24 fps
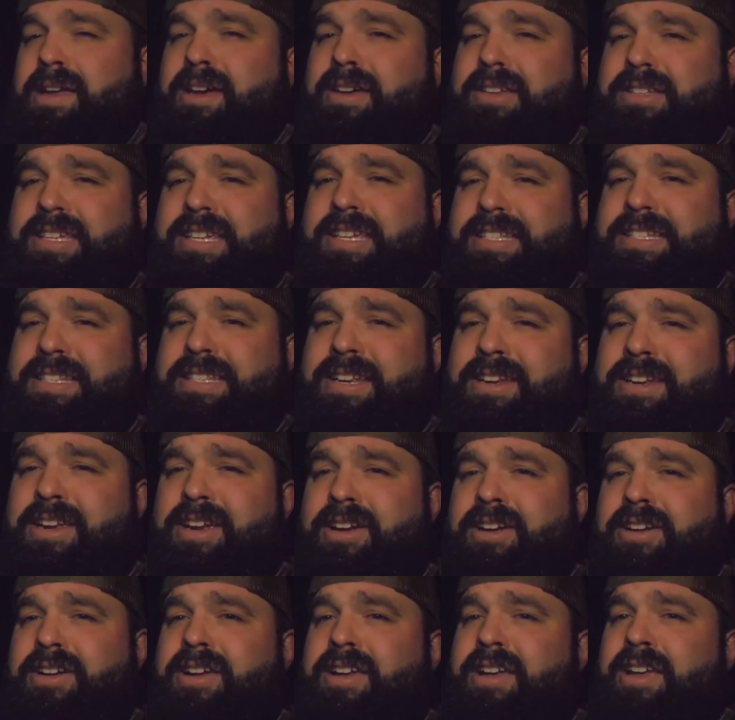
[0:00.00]
else gets it in
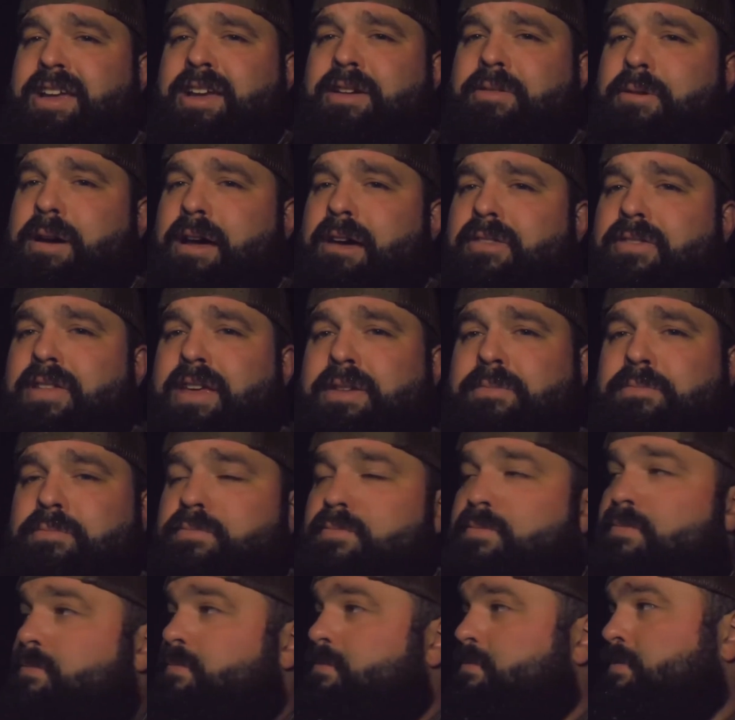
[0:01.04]
here, well, they
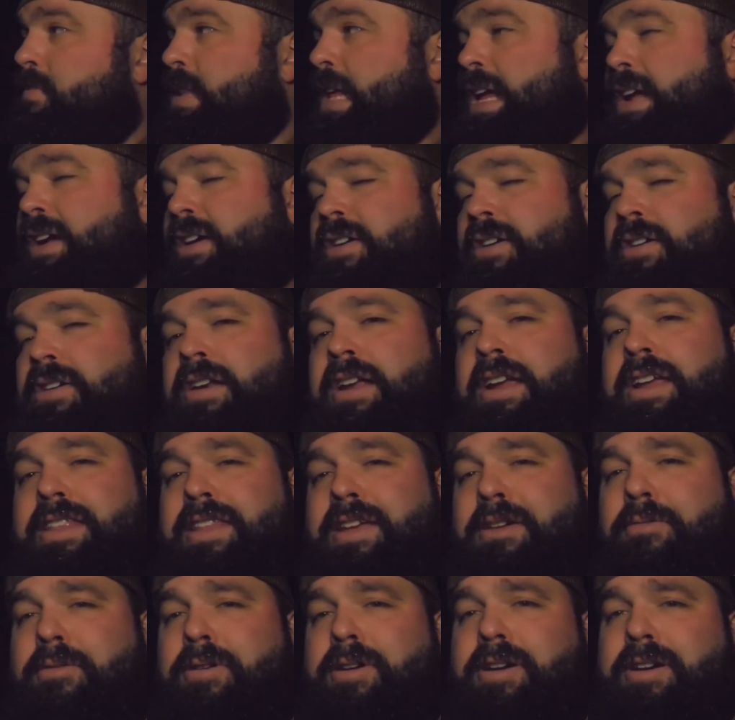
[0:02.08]
they earned it and they
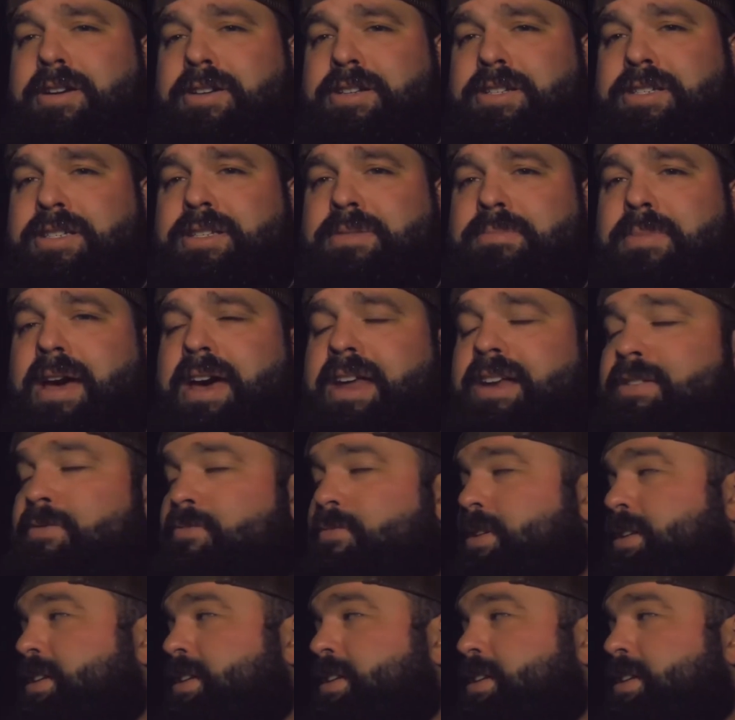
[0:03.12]
wanted it just as bad as we